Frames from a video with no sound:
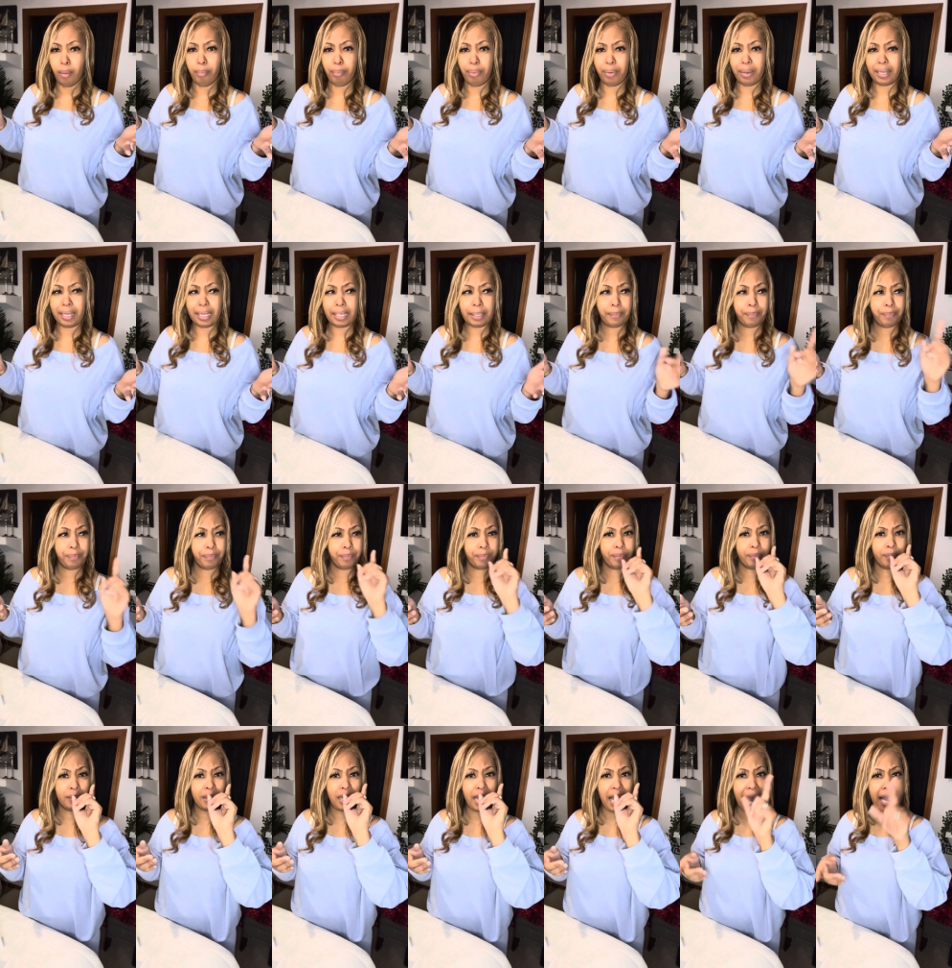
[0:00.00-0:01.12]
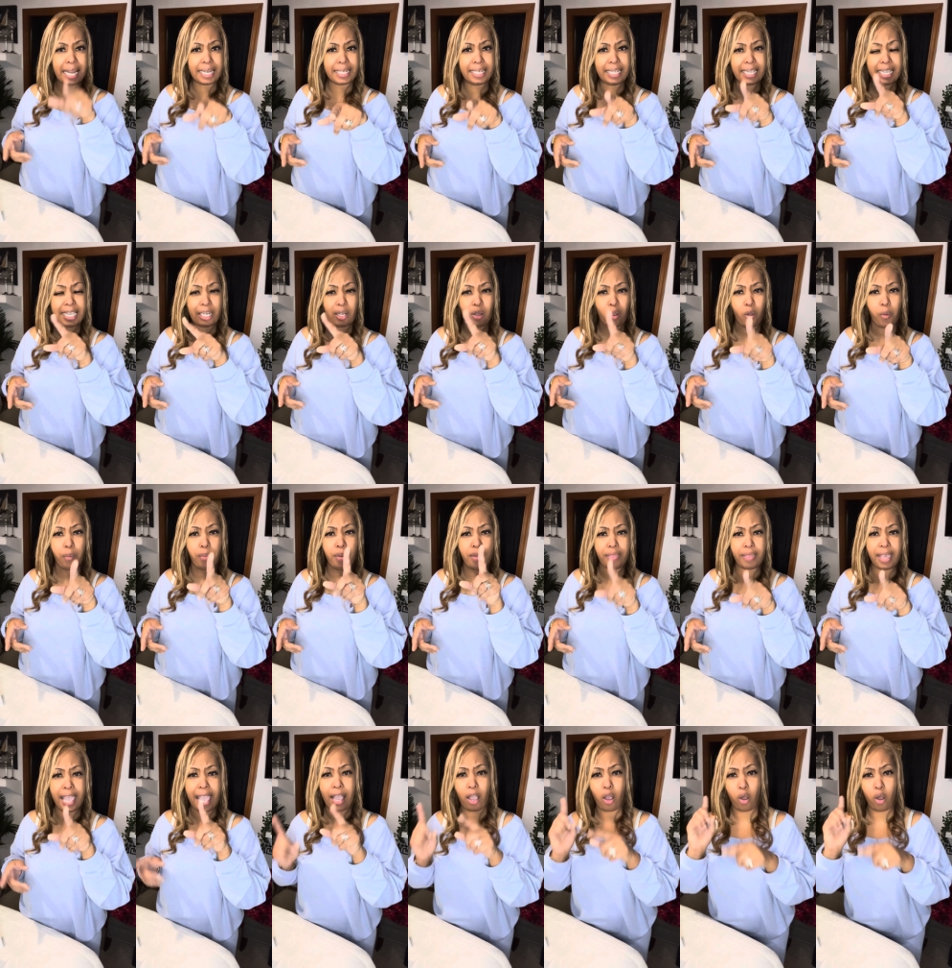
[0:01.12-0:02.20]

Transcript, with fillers: But I did open that.